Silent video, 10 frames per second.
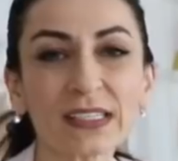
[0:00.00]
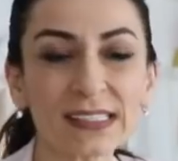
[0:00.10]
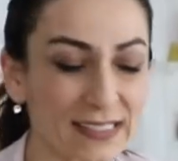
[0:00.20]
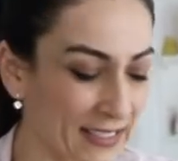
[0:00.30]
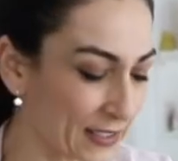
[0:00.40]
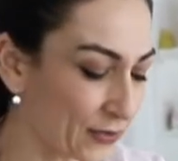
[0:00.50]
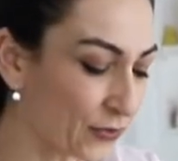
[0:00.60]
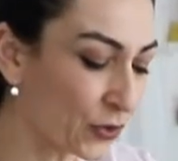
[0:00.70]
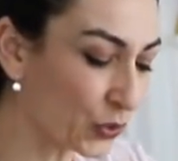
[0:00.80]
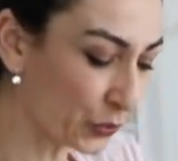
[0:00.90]
the skin,
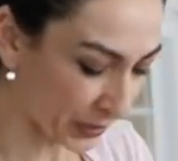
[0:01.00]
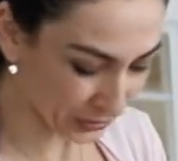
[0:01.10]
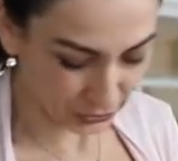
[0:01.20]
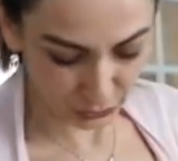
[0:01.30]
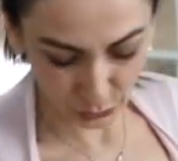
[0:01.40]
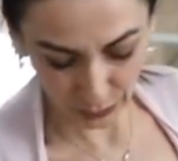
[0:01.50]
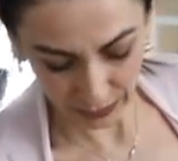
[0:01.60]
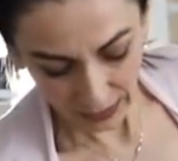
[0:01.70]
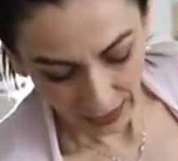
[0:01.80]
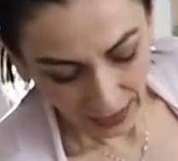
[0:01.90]
for which you
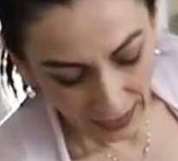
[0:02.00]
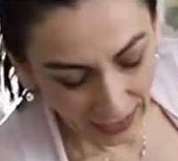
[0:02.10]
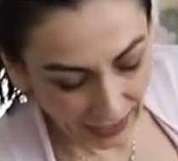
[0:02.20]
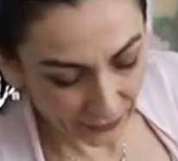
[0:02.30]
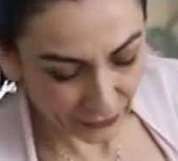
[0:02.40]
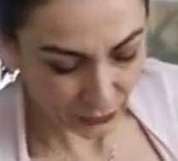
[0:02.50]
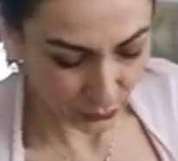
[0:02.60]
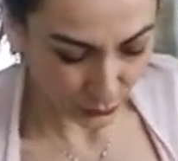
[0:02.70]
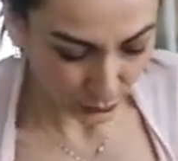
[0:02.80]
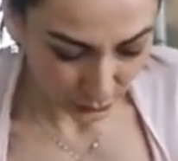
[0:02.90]
will have
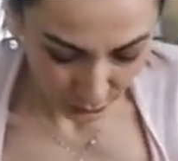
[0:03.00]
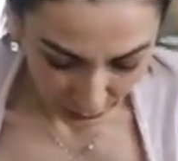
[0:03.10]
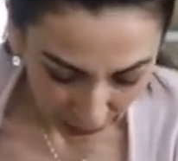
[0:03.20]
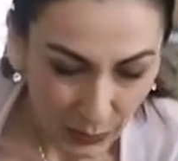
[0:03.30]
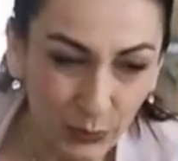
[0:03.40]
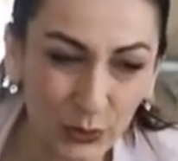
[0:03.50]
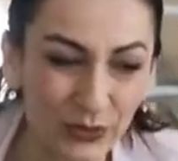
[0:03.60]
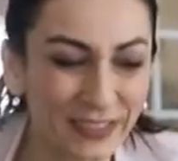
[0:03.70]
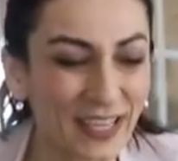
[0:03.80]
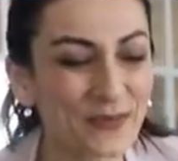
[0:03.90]
to
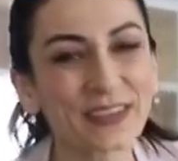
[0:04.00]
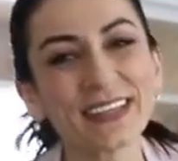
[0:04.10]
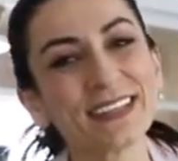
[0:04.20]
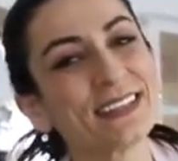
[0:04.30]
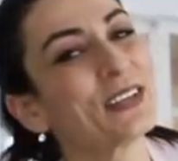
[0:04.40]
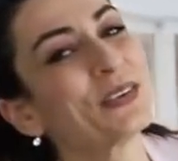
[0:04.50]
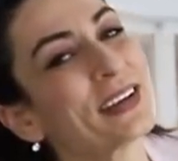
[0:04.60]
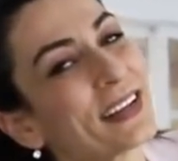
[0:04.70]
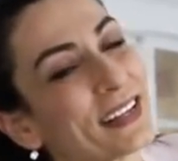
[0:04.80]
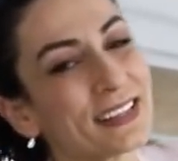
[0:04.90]
put them in,
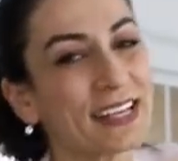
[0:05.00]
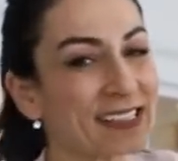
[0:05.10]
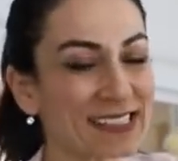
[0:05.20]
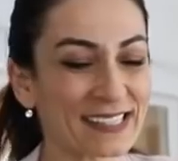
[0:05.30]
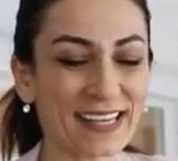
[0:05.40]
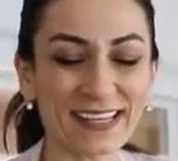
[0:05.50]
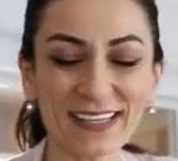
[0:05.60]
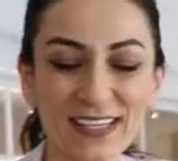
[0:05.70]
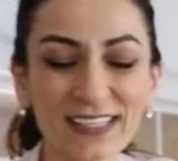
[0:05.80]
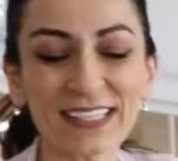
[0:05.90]
let's
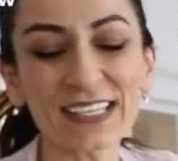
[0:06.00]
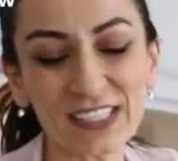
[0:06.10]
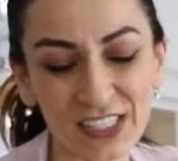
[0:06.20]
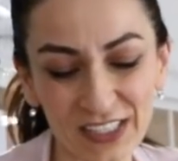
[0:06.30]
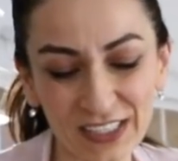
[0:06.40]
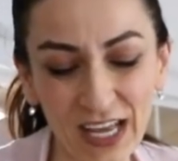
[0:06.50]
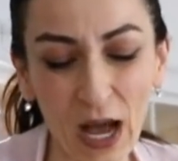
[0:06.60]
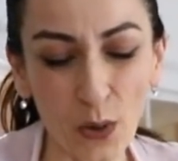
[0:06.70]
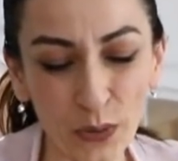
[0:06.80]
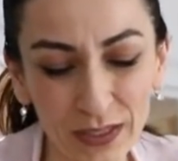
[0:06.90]
say, kitchen
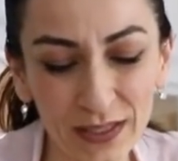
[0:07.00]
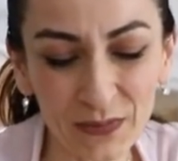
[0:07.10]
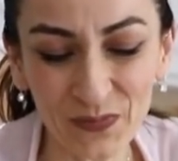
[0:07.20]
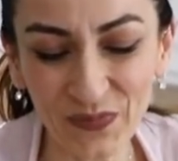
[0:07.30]
towel,